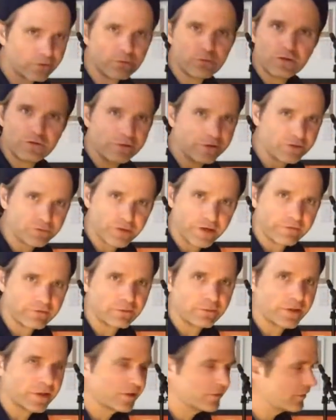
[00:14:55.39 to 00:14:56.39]
movies, whatever,
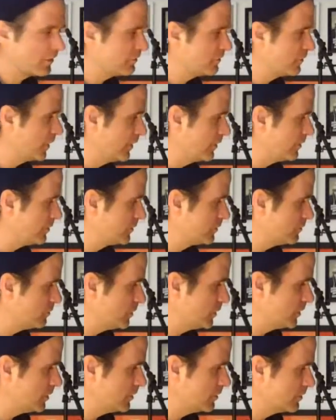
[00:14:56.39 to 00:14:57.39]
because I find them to
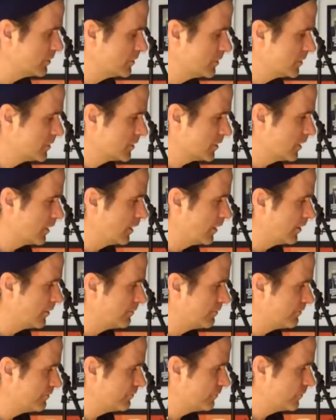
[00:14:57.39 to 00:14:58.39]
be
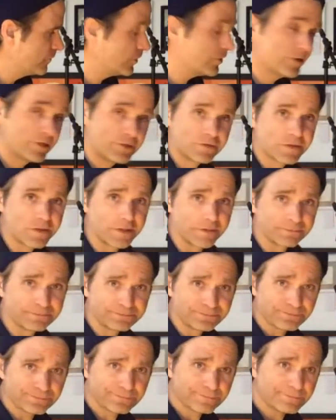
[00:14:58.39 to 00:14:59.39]
um, very interesting.
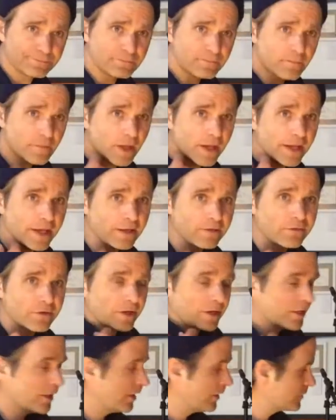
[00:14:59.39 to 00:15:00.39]
And
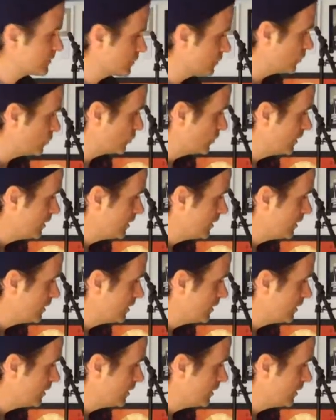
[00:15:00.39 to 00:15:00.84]
uh, so